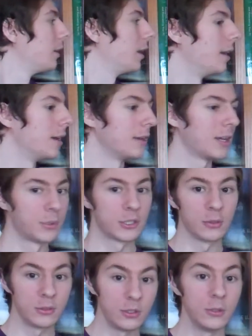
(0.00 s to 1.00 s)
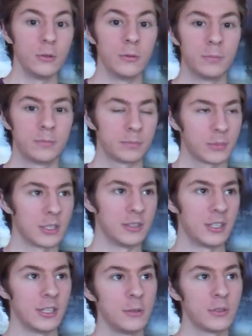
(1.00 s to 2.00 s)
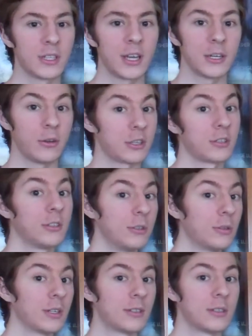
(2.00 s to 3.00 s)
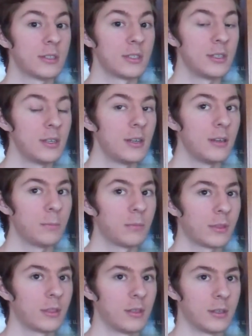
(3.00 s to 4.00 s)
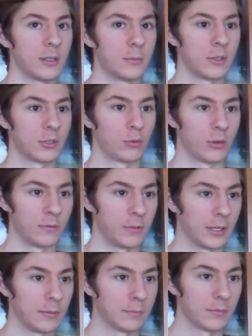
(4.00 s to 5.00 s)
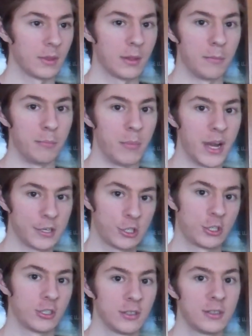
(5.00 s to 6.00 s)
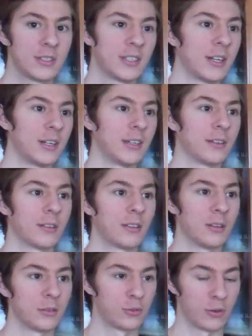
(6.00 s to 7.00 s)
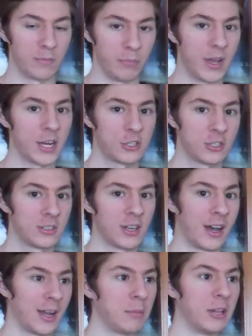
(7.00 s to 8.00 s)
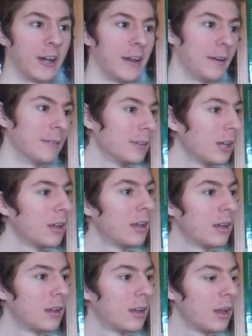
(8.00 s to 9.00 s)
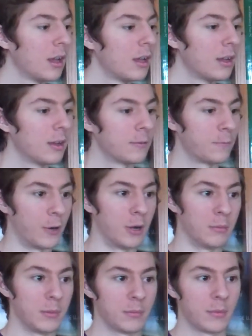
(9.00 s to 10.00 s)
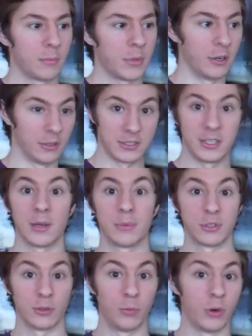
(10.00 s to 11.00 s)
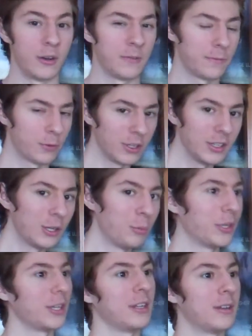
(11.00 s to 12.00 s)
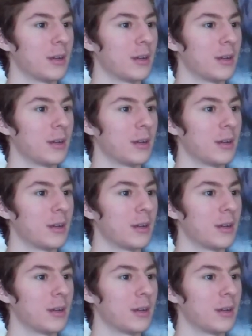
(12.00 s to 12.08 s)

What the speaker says: And episode 2 continues that. You actually do get to see the sort of like meshed setting, the sort of meshed timeline from Burial at Sea episode 1 for a little bit in